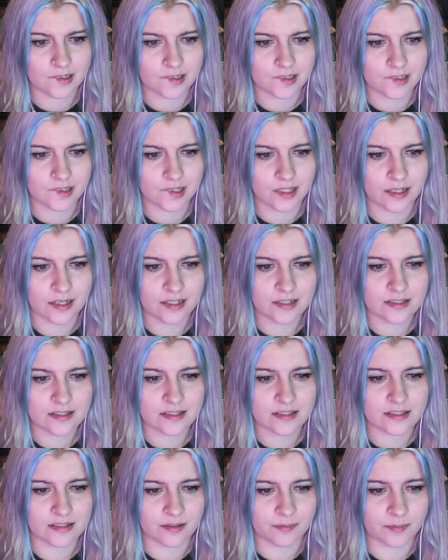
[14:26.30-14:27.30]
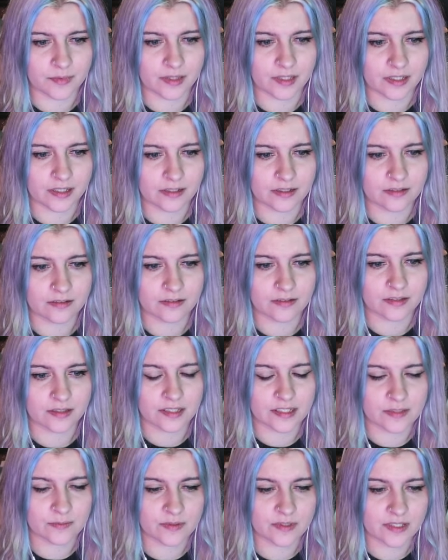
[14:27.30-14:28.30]
That's something.
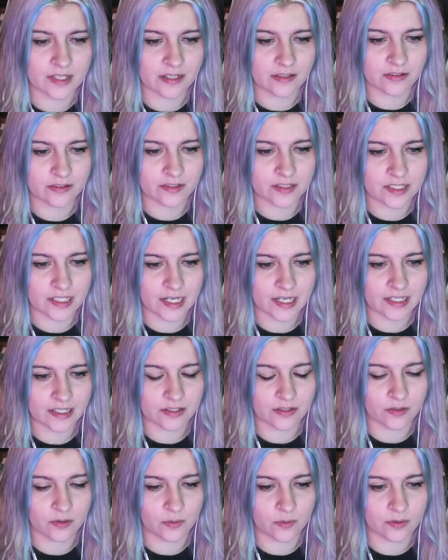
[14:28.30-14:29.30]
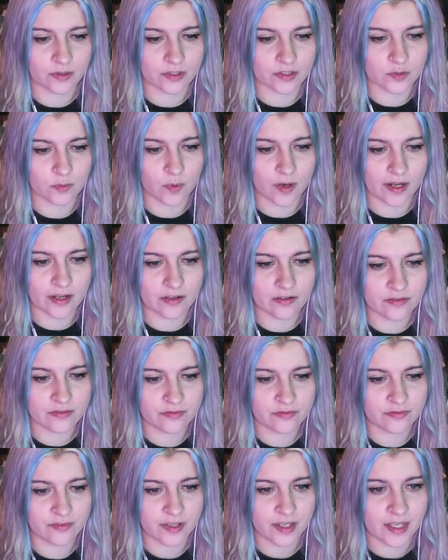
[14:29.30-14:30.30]
This was either 10 or
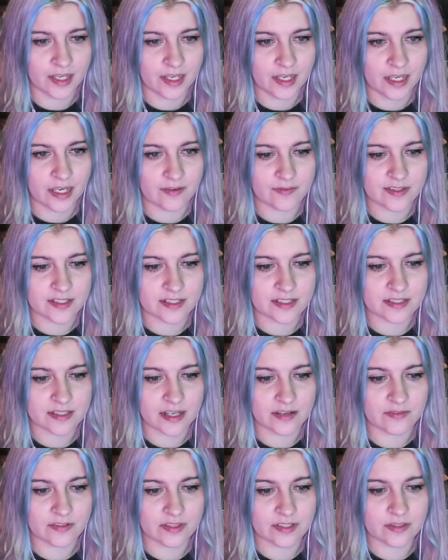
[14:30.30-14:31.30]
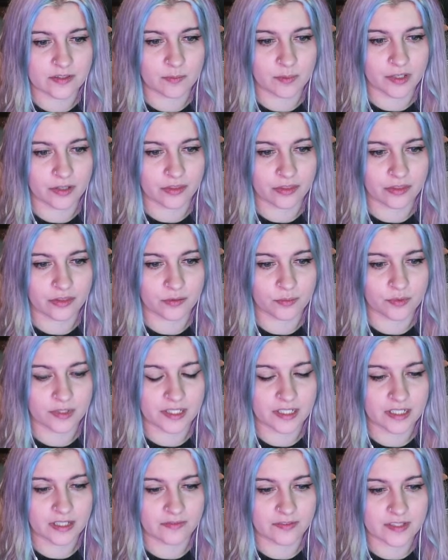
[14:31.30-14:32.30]
12. If it's a 7, this would be a
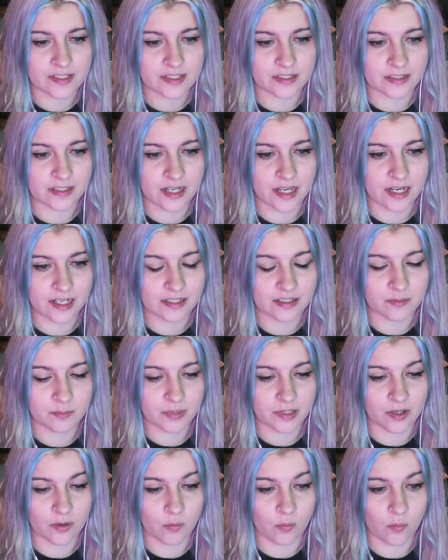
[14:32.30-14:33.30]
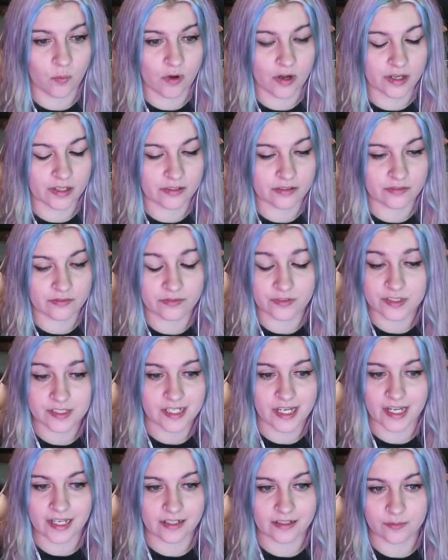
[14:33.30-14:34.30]
3. If it's a 9, it'd be a 1 for
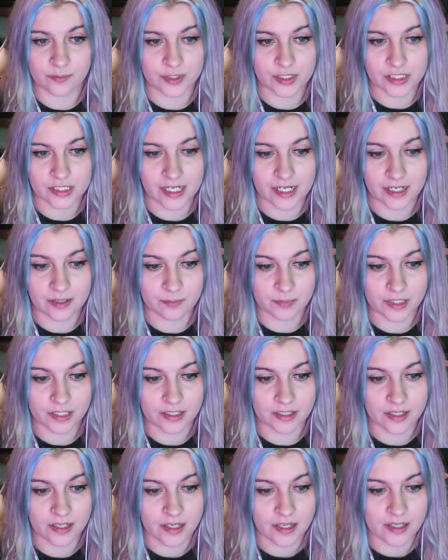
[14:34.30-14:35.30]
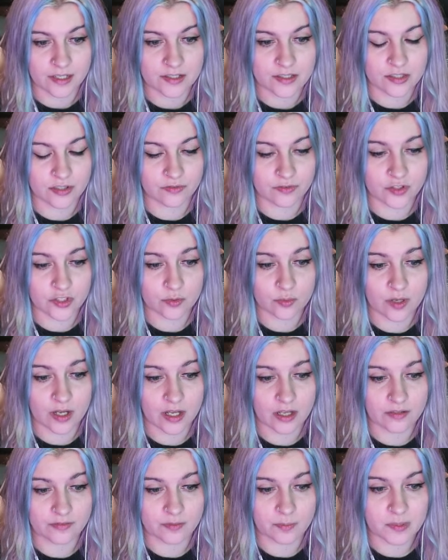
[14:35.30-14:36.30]
10, which it can't be. So for
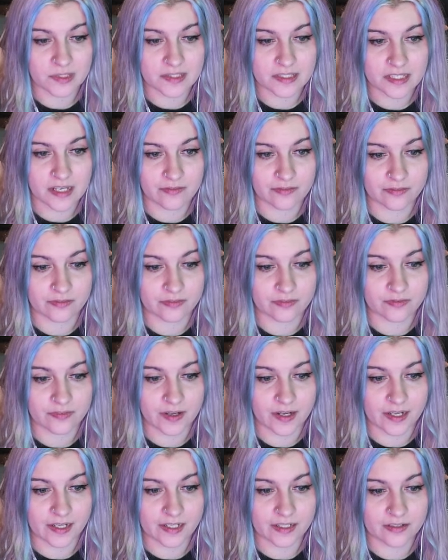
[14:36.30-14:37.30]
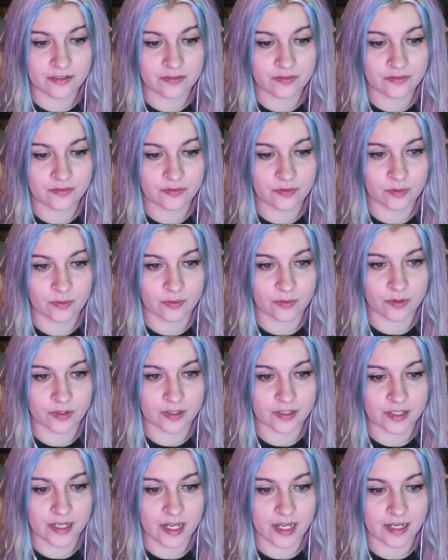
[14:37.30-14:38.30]
12, it'd be 7, 5 or
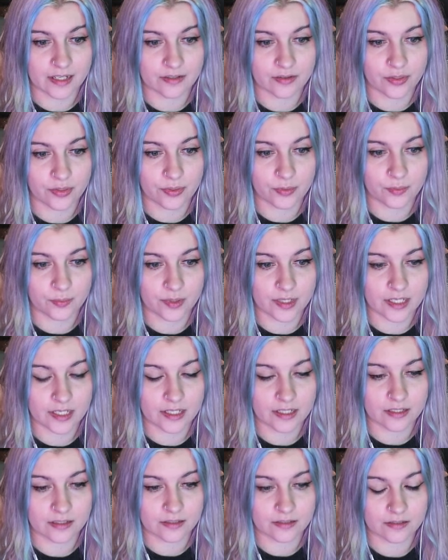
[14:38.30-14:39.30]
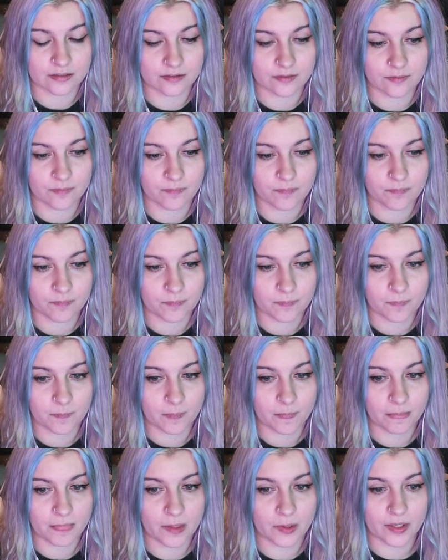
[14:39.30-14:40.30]
9, 3.
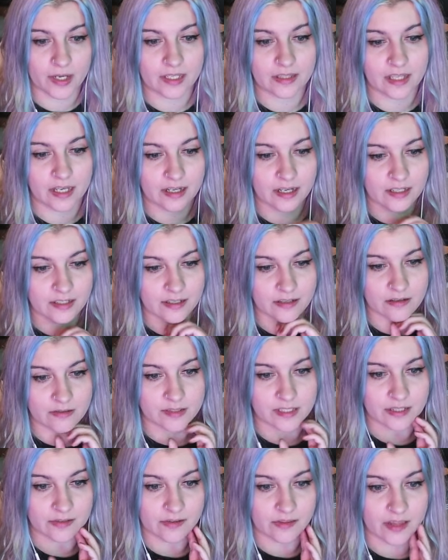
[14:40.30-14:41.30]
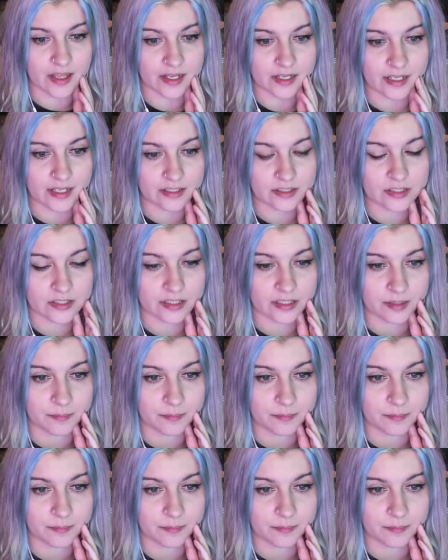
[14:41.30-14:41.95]
Okay, that got narrowed down a lot, actually.